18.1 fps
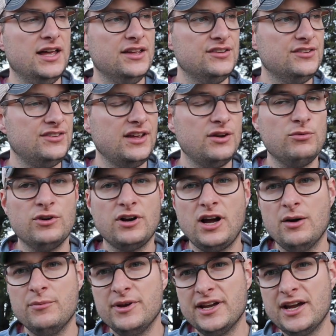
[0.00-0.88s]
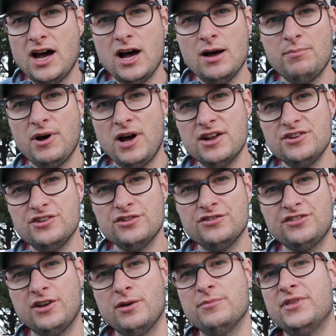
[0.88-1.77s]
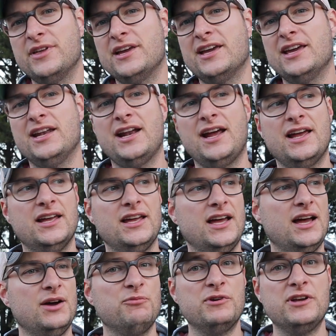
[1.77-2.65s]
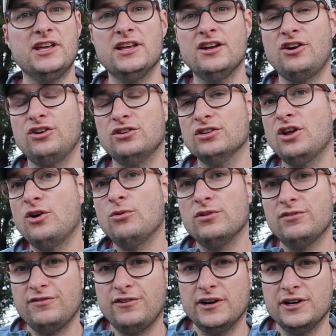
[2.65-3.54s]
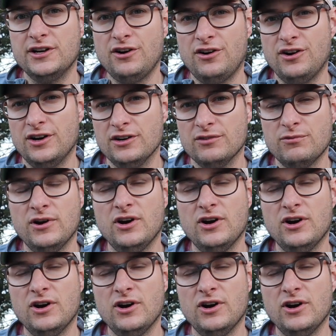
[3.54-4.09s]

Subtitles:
say we're coming up under something and we hit our lower front guard.